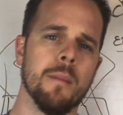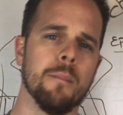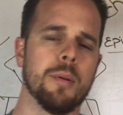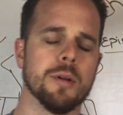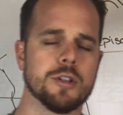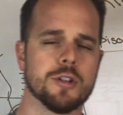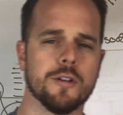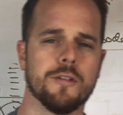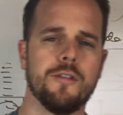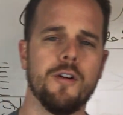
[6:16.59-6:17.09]

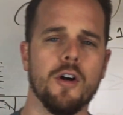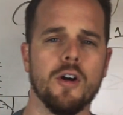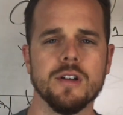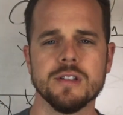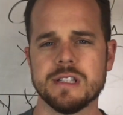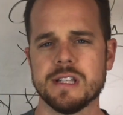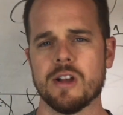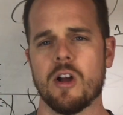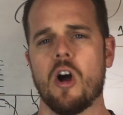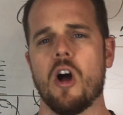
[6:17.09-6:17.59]
But you're
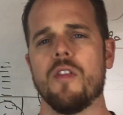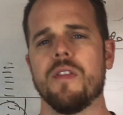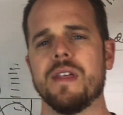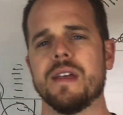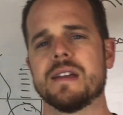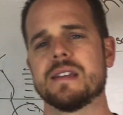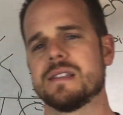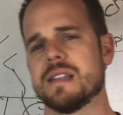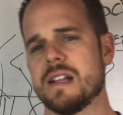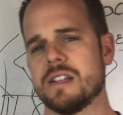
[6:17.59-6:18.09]
focusing on the
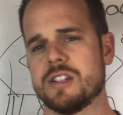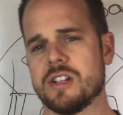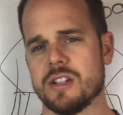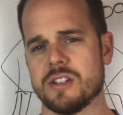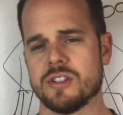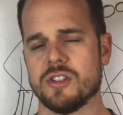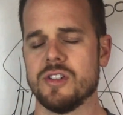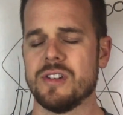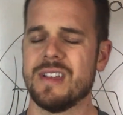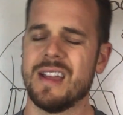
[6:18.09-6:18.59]
extension.
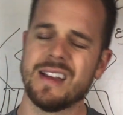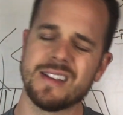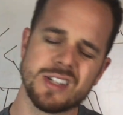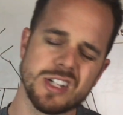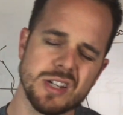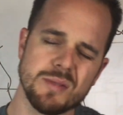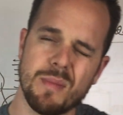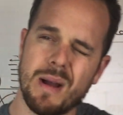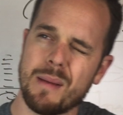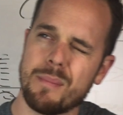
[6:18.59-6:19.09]
So
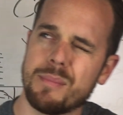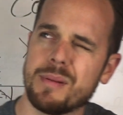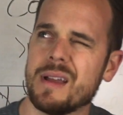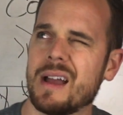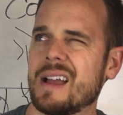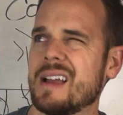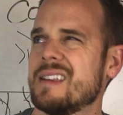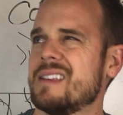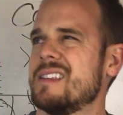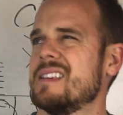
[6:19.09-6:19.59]
yes, you might be,
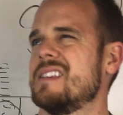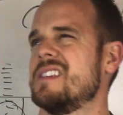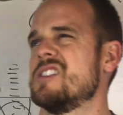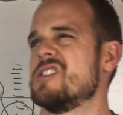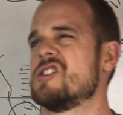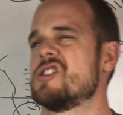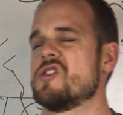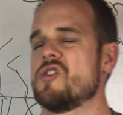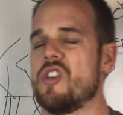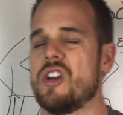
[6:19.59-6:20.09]
I guess this
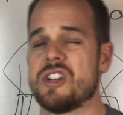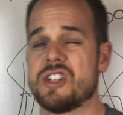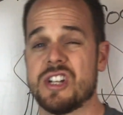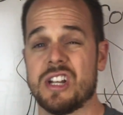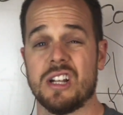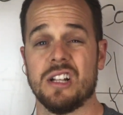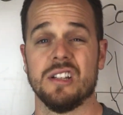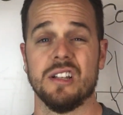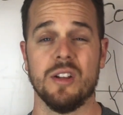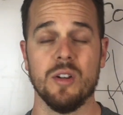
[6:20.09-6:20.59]
is
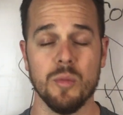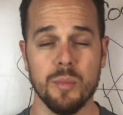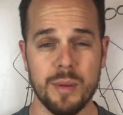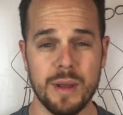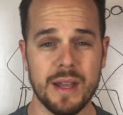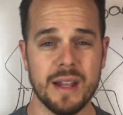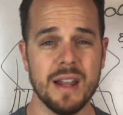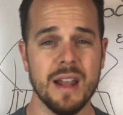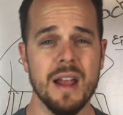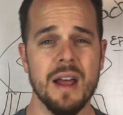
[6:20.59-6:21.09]
stretching a little
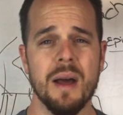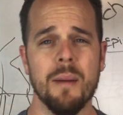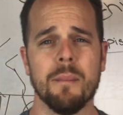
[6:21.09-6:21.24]
bit,